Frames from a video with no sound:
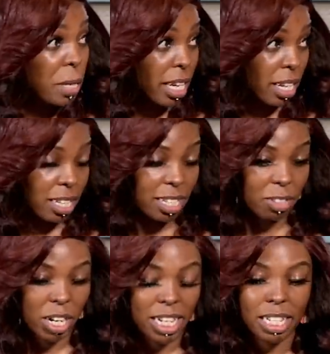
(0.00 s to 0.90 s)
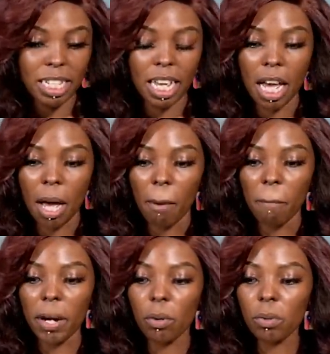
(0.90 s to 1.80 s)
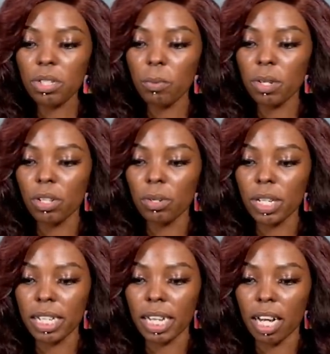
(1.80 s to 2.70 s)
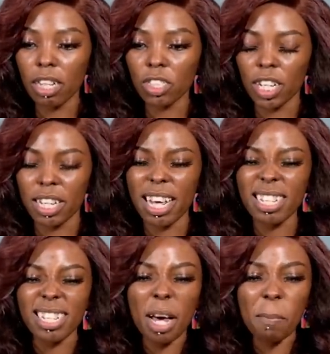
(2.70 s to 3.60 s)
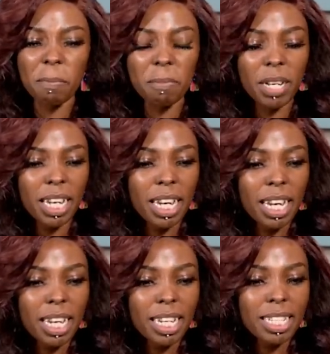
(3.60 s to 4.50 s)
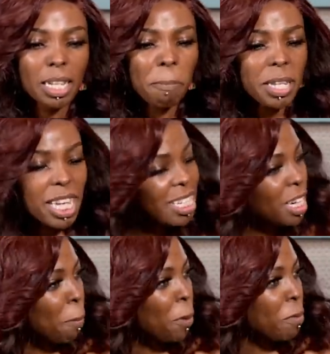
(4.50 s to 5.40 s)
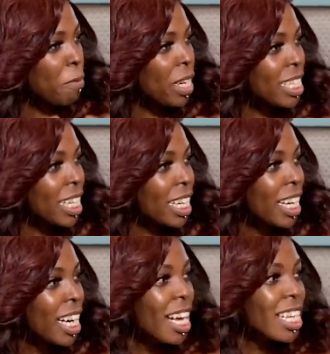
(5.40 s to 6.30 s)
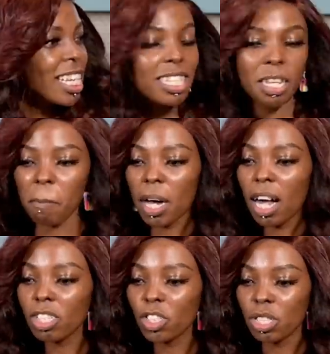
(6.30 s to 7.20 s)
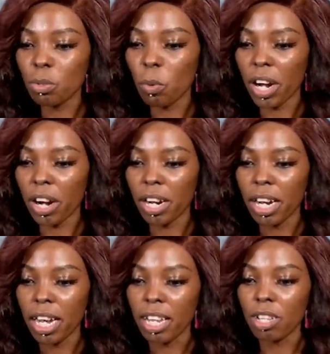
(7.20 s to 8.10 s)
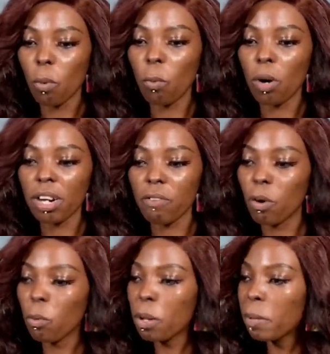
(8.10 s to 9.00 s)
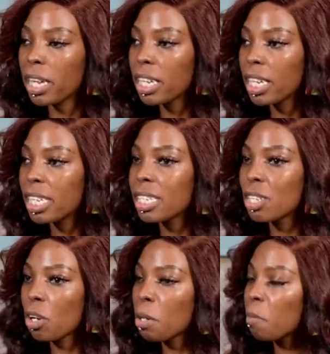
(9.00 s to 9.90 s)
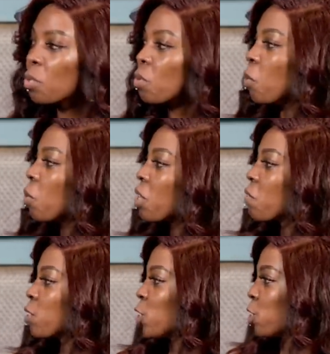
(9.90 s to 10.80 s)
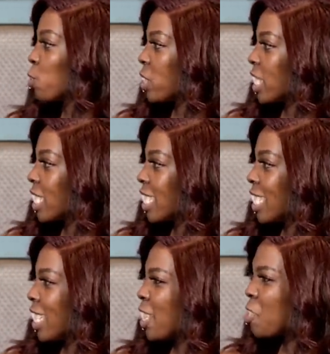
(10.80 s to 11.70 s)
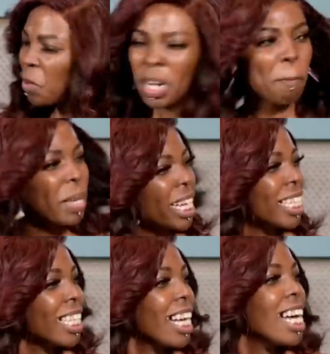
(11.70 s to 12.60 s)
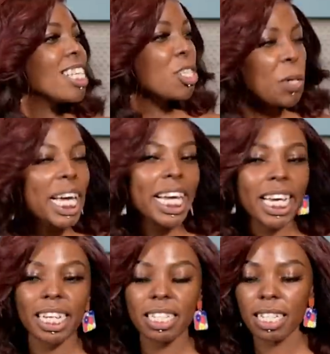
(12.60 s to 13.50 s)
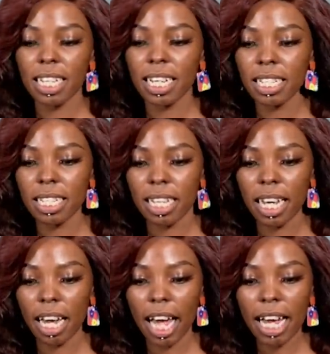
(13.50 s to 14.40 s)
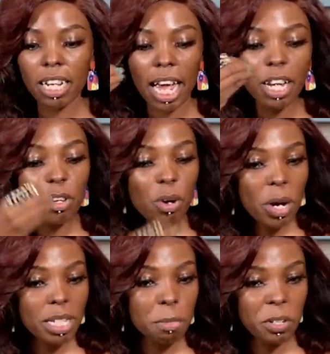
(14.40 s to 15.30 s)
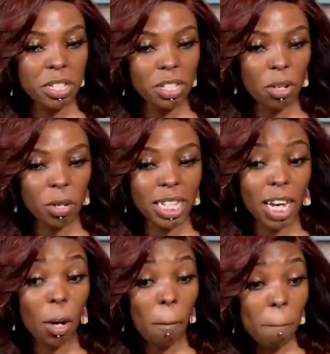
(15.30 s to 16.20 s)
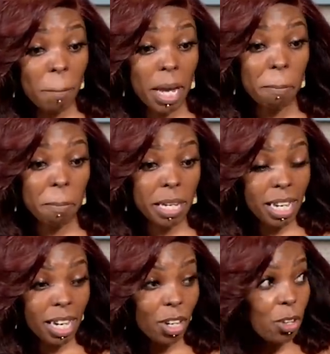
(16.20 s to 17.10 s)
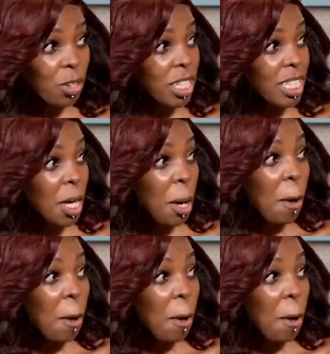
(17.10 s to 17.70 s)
being, right? But also when you look at the culture, there's some some things that are problematic. There's some cultures where the word for women is synonymous with the word for children. You know what I mean? Uh, okay. So like hmm. it's it's hmm. and and your experience Oscar may be good,